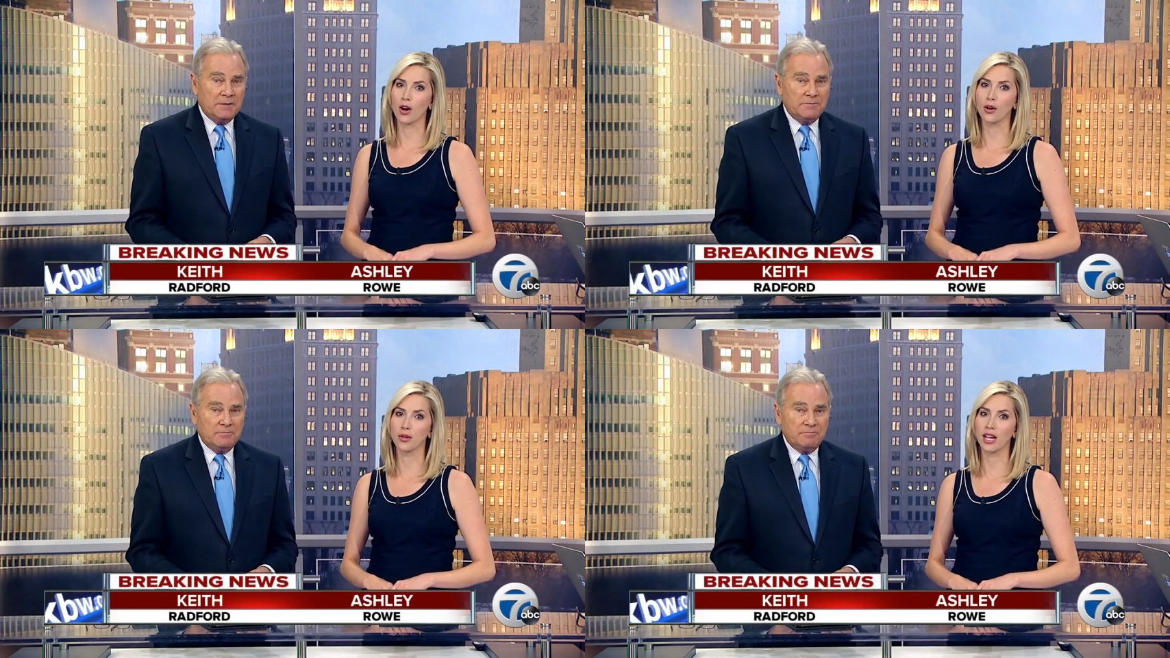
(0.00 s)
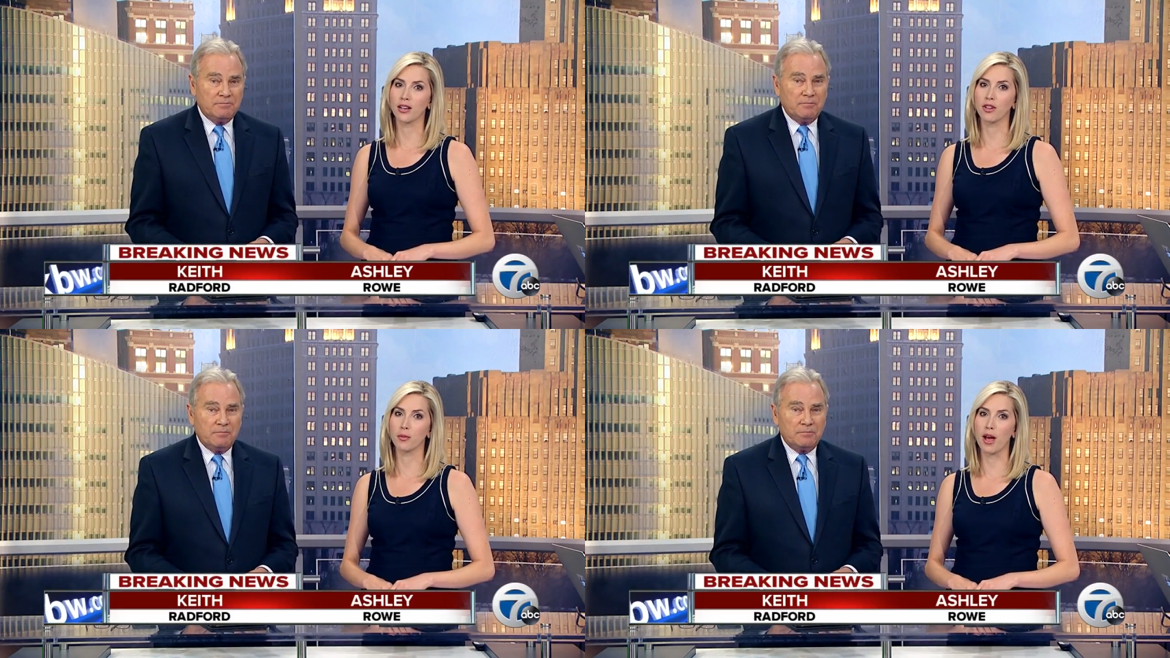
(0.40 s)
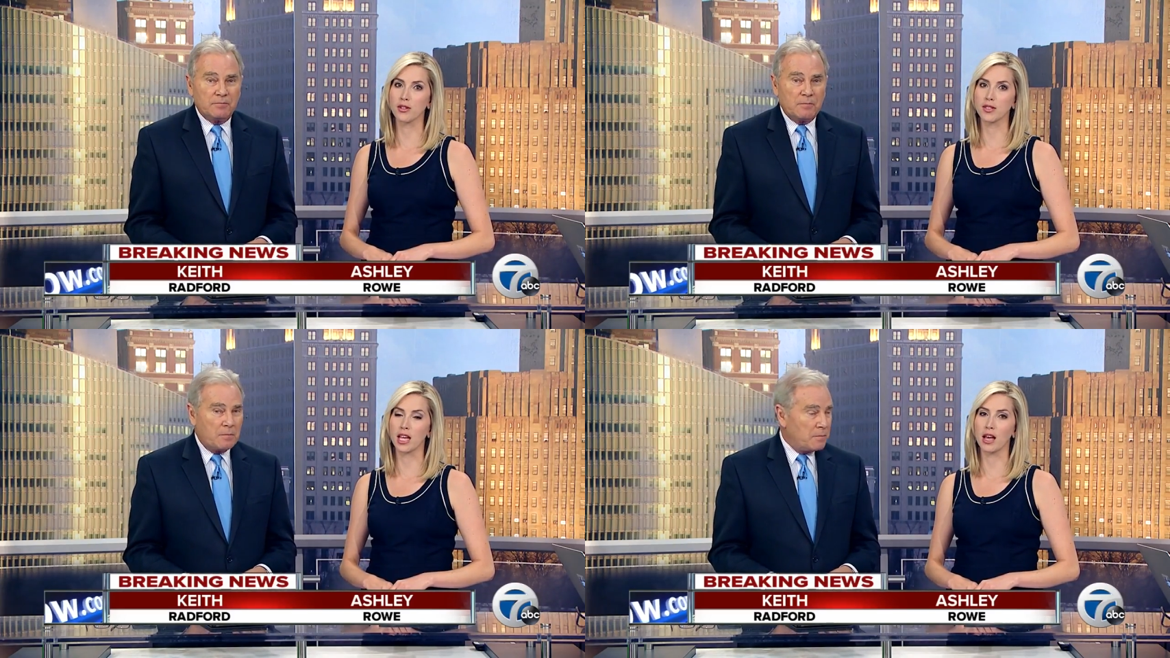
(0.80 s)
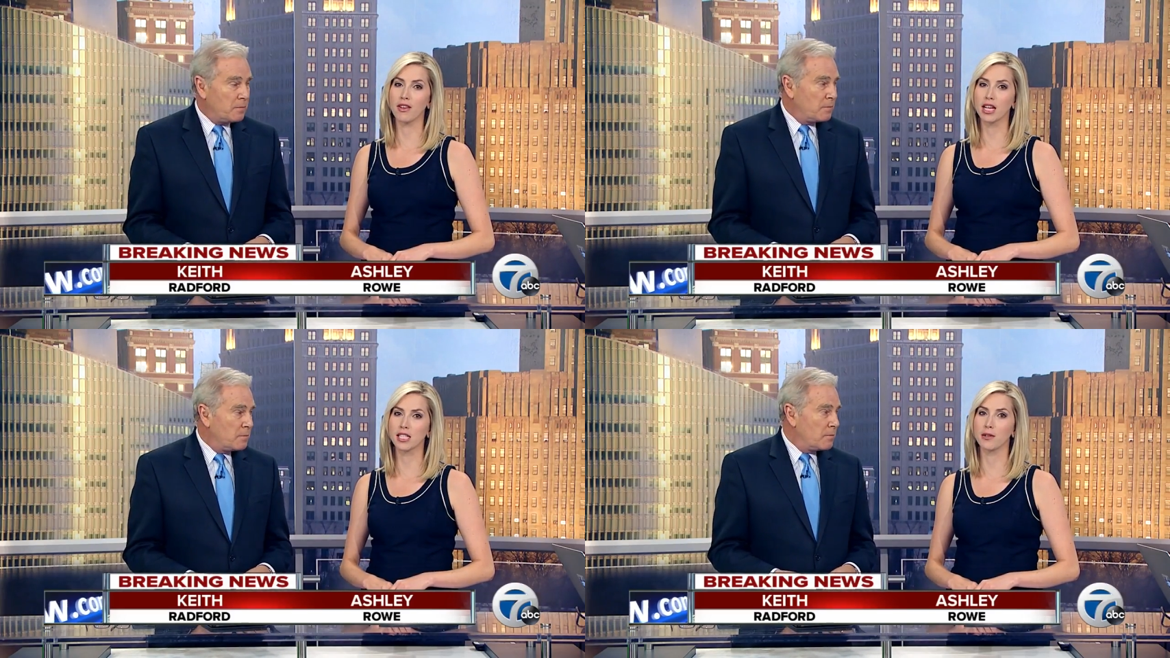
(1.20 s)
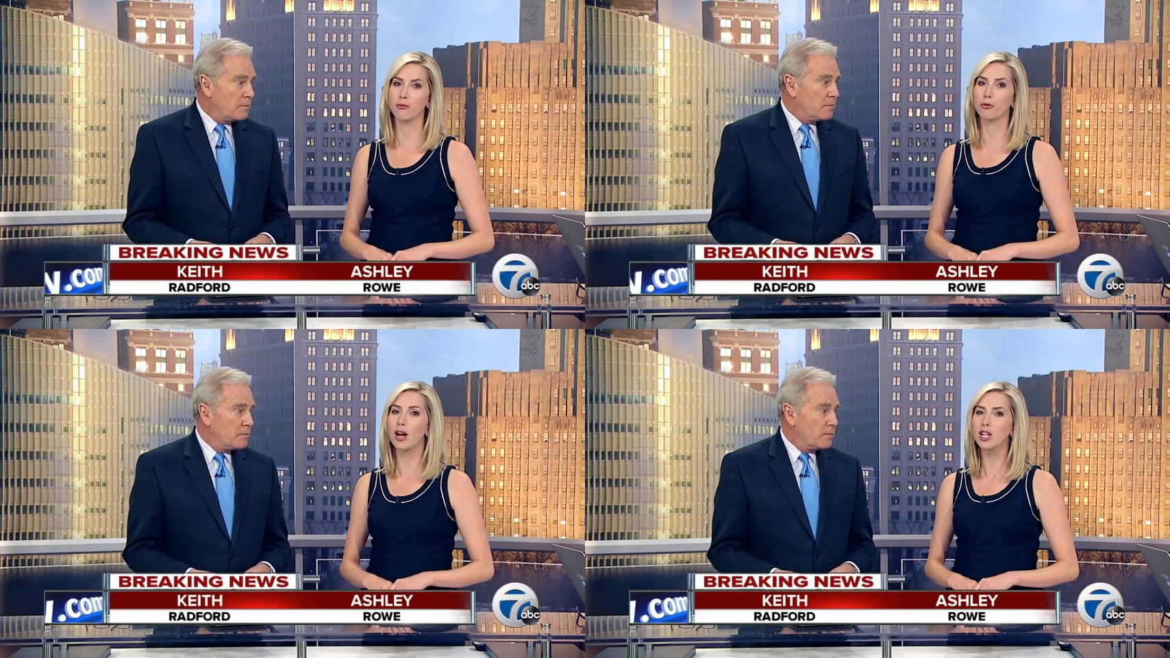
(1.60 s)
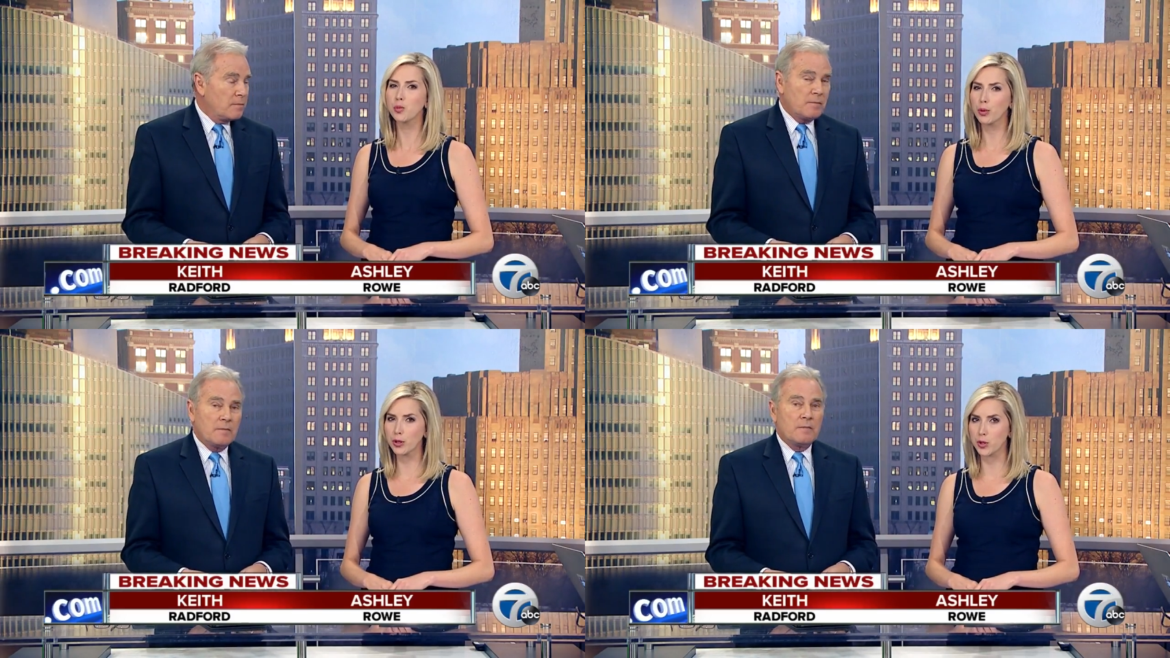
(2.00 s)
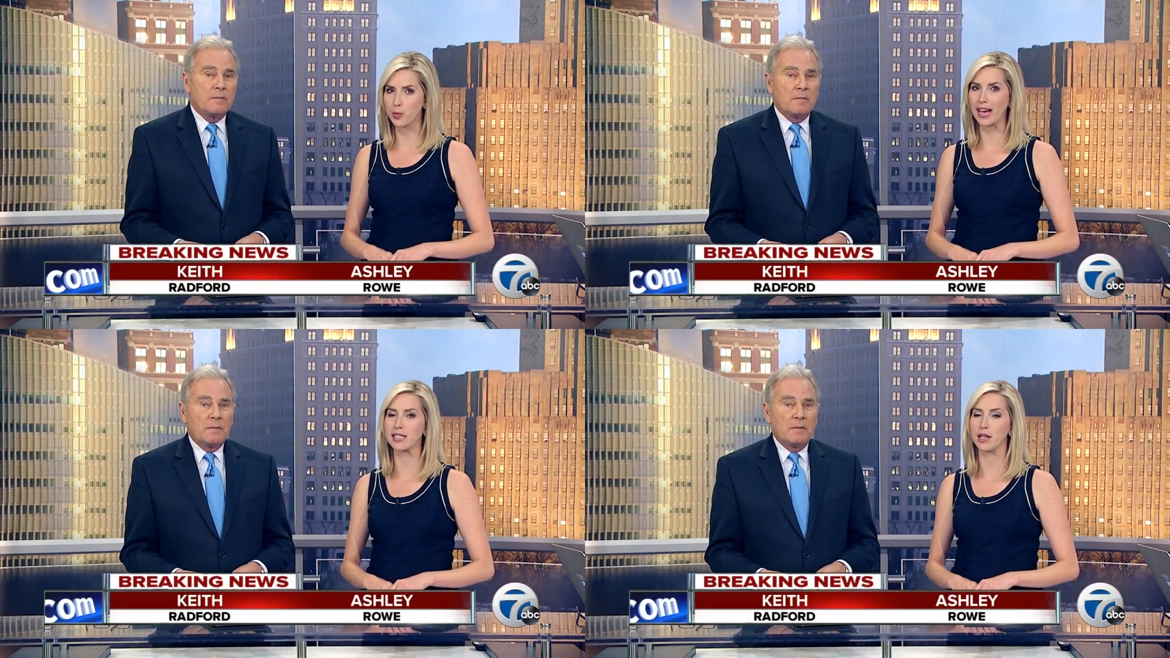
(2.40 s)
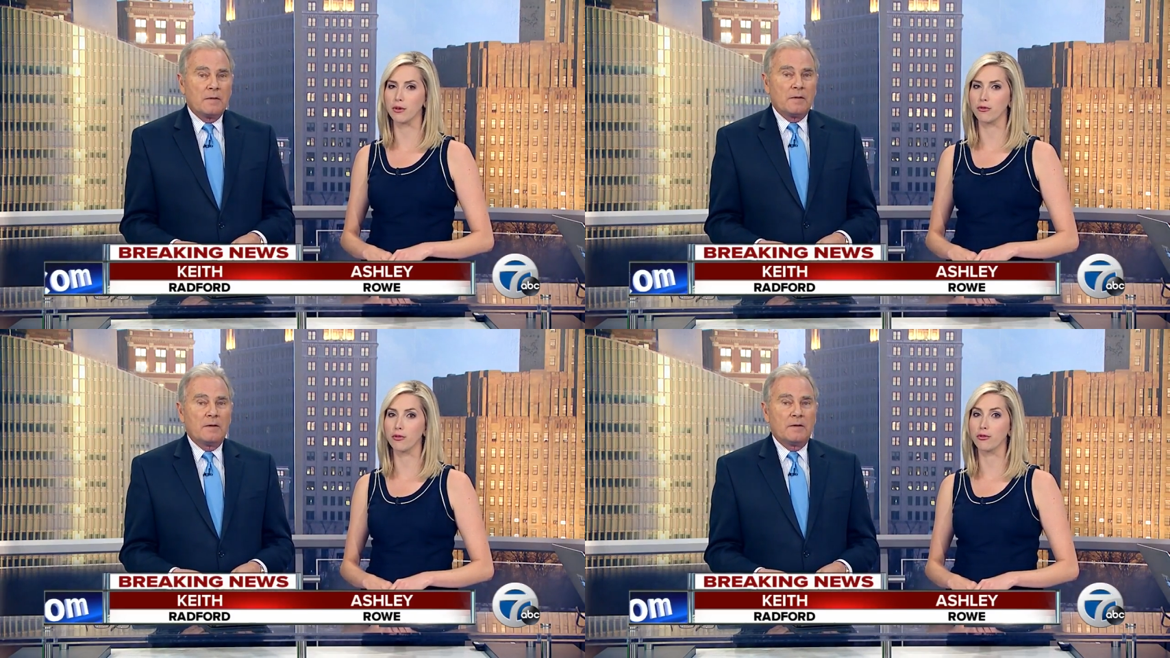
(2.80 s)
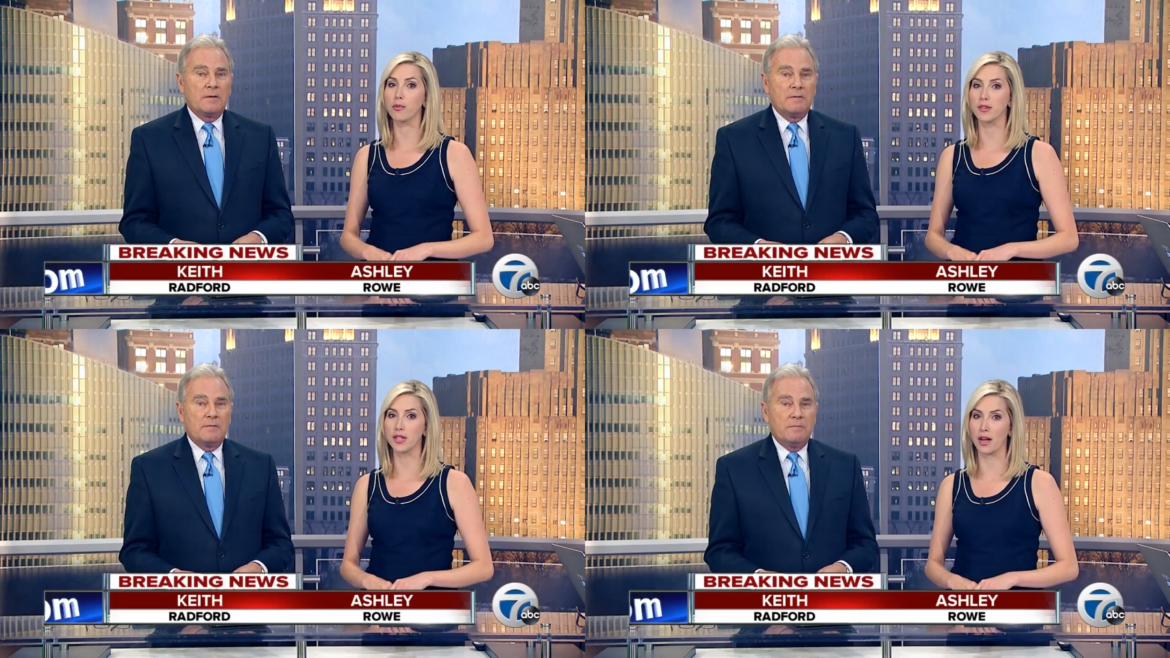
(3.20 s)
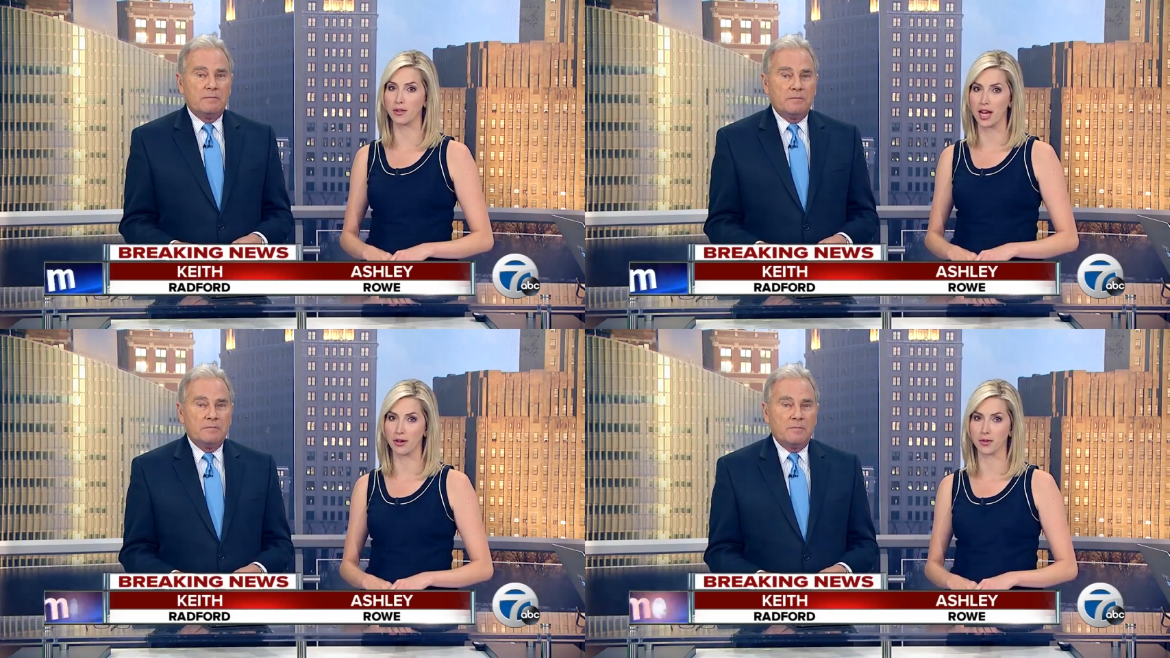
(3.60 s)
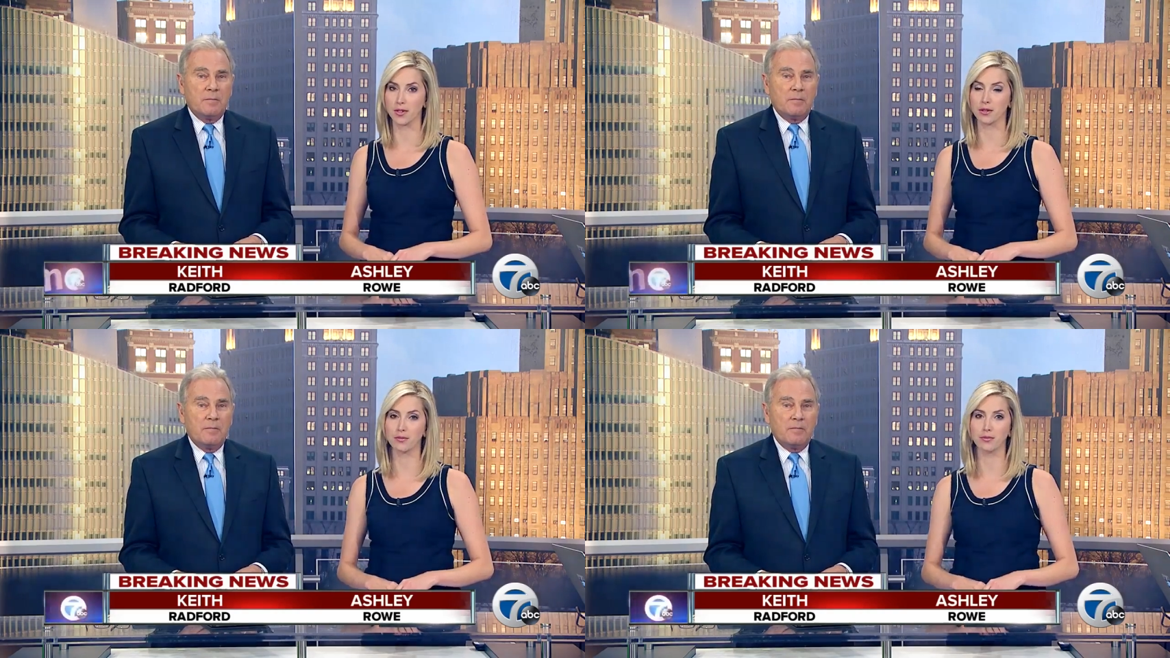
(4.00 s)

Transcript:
Speaker 1: Our own Nick Filipowski giving us some fresh perspective from the South Towns.